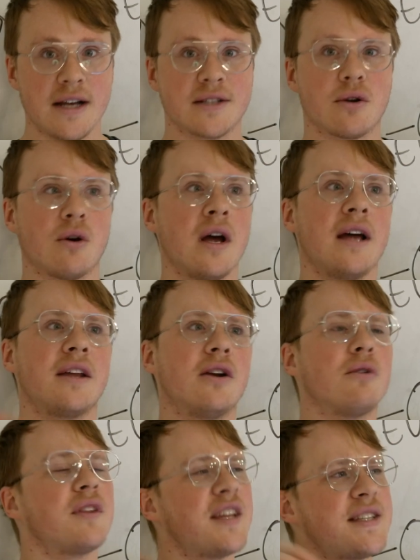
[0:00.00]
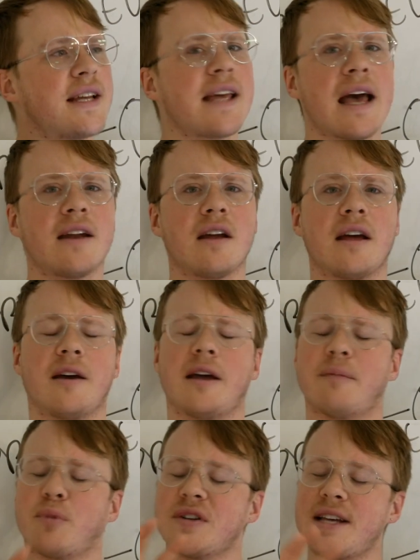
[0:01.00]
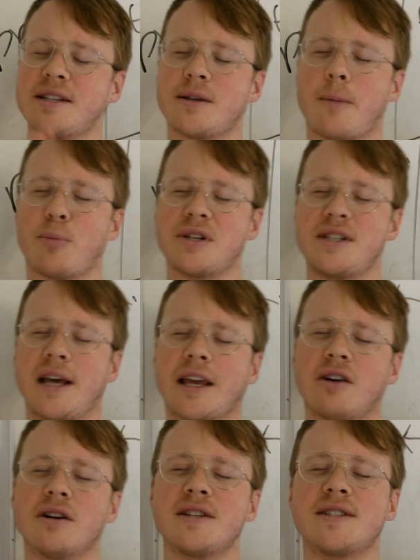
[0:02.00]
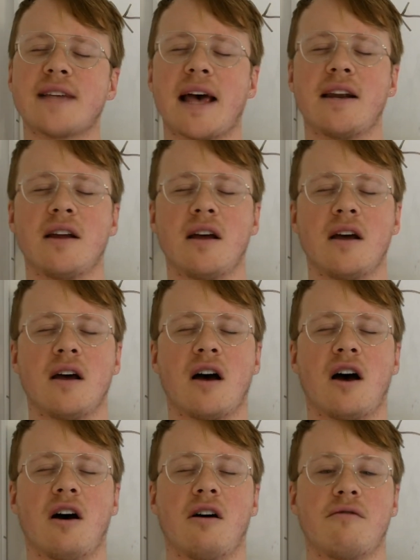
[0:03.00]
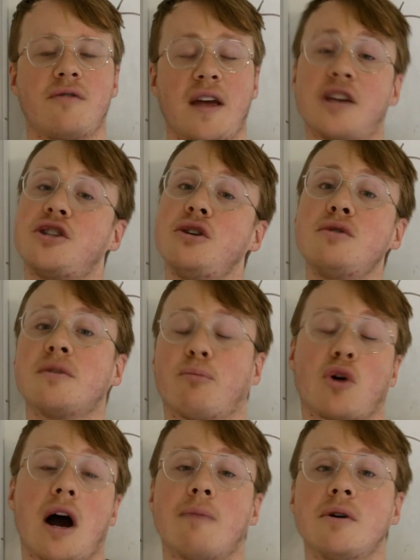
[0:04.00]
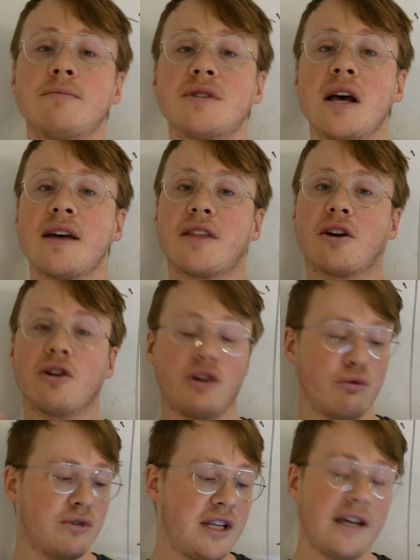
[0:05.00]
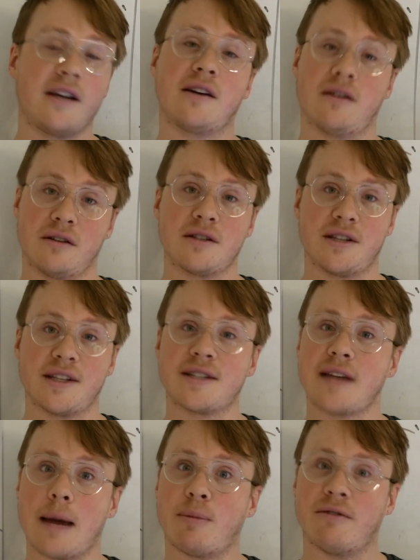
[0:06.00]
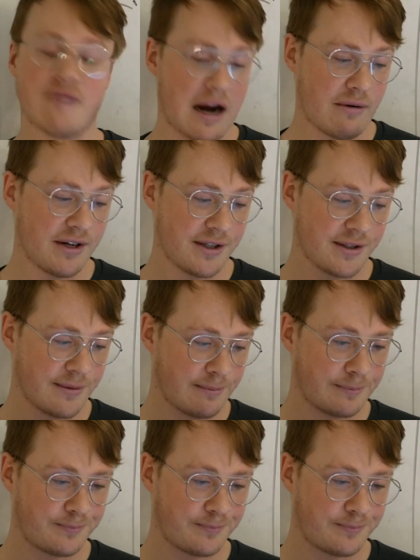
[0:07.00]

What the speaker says: So, this again, it presents a particular set of issues, of problems that are unique to this type of virus.